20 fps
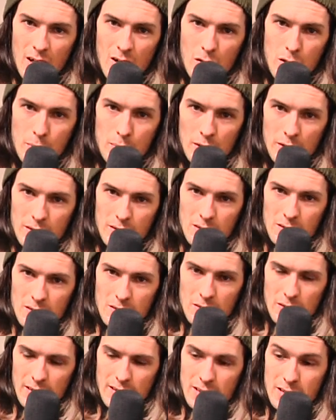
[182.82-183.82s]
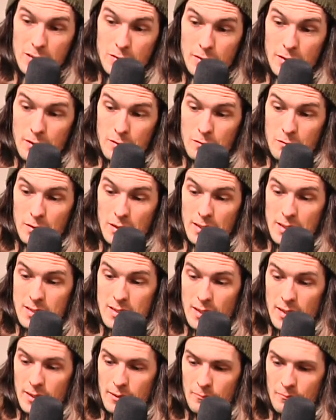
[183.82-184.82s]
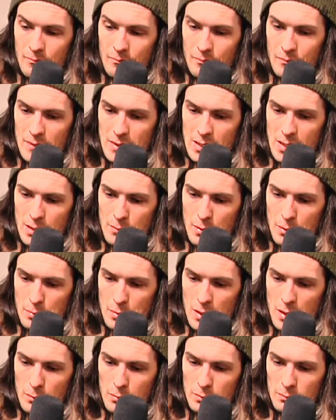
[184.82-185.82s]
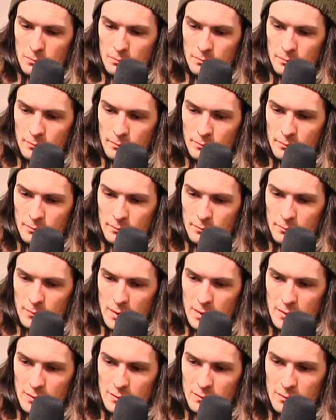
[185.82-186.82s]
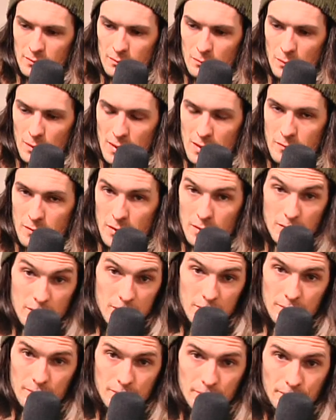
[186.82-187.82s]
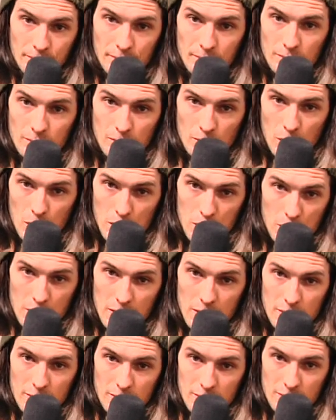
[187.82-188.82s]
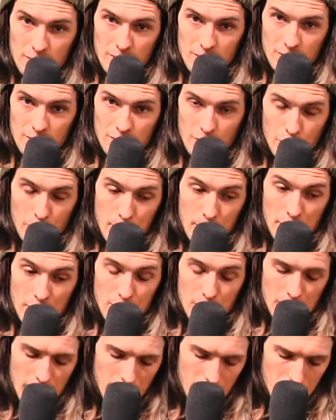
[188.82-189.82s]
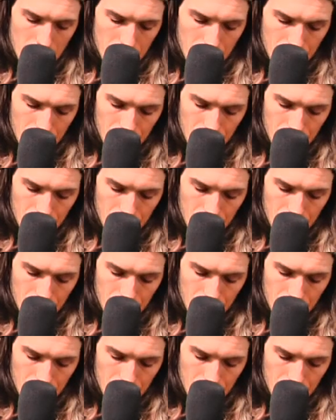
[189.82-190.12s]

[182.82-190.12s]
We built those and we're like, these are really, really tight. It's going to be a problem. But whatever. We'll do it. We'll rebuild them later.